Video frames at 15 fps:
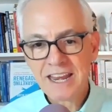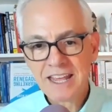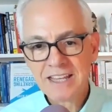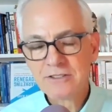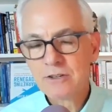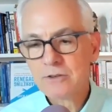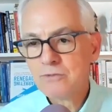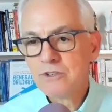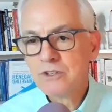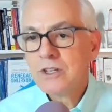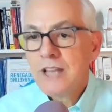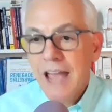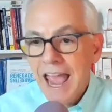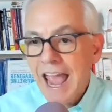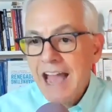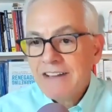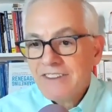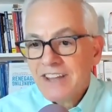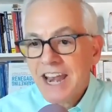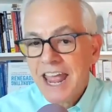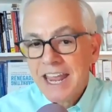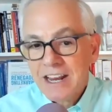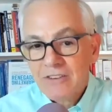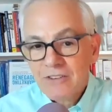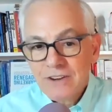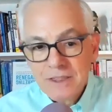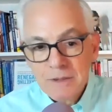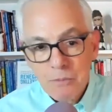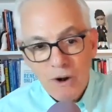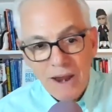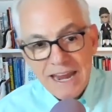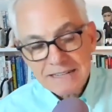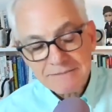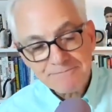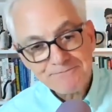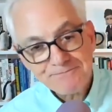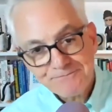And so do you have an anchor in the brain?